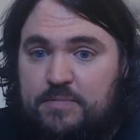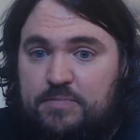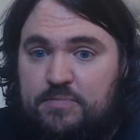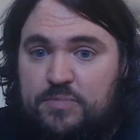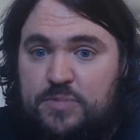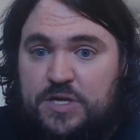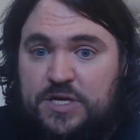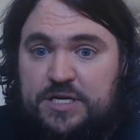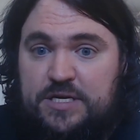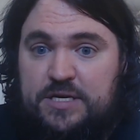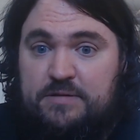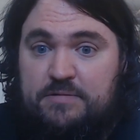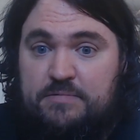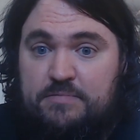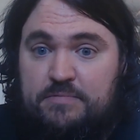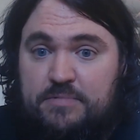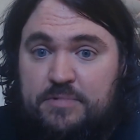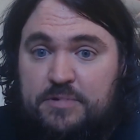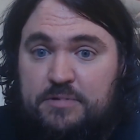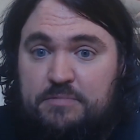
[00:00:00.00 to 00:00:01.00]
the
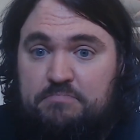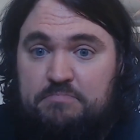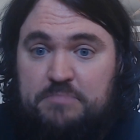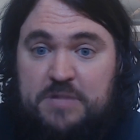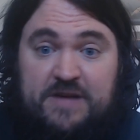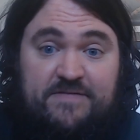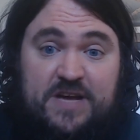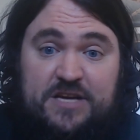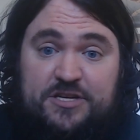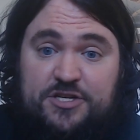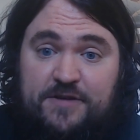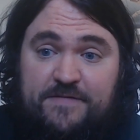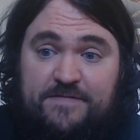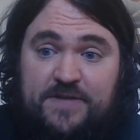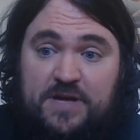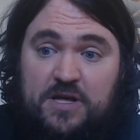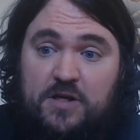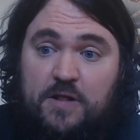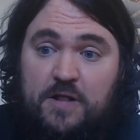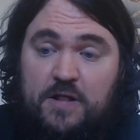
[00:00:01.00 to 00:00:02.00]
adventure
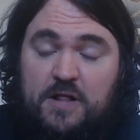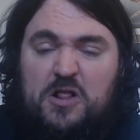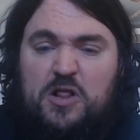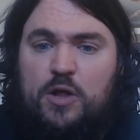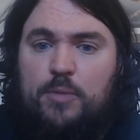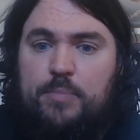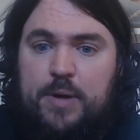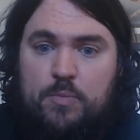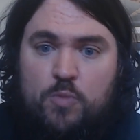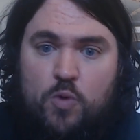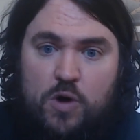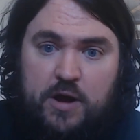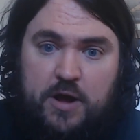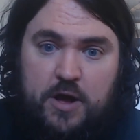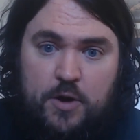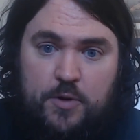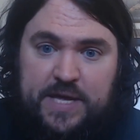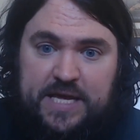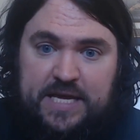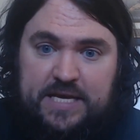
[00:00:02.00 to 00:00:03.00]
feel a little bit more
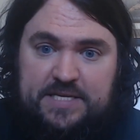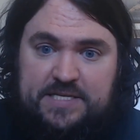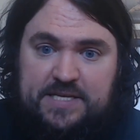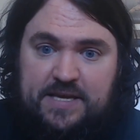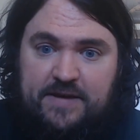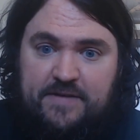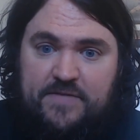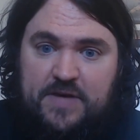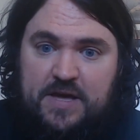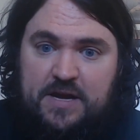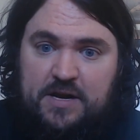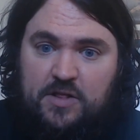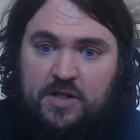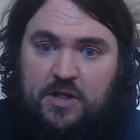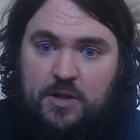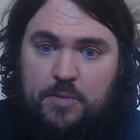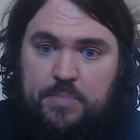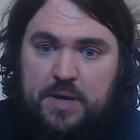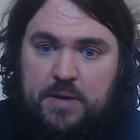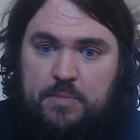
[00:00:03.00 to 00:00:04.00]
cohesive and a little
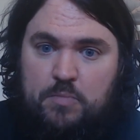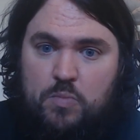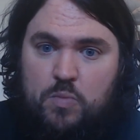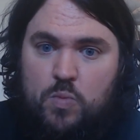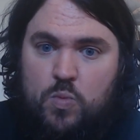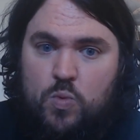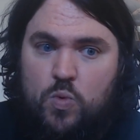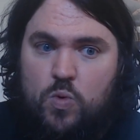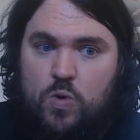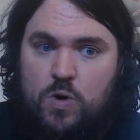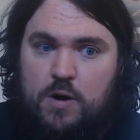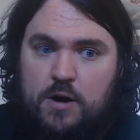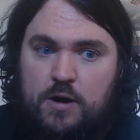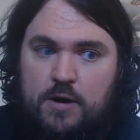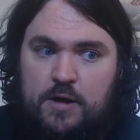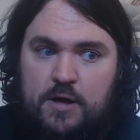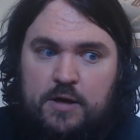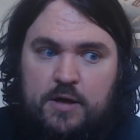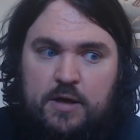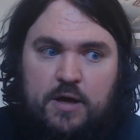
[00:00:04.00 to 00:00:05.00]
bit more
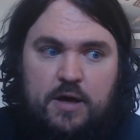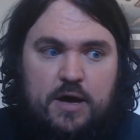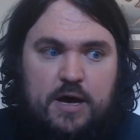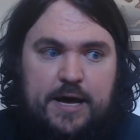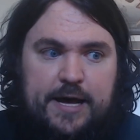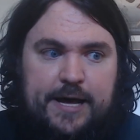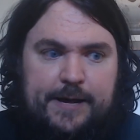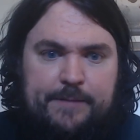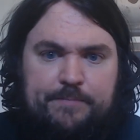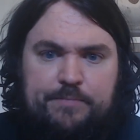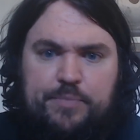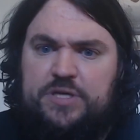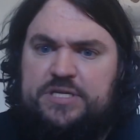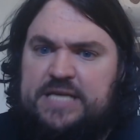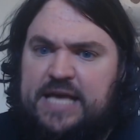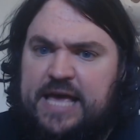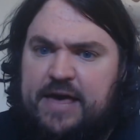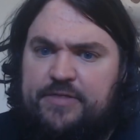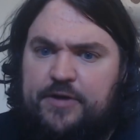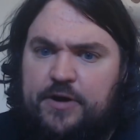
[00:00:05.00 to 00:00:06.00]
put
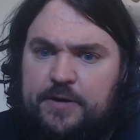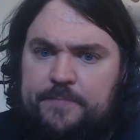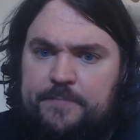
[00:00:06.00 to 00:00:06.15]
together.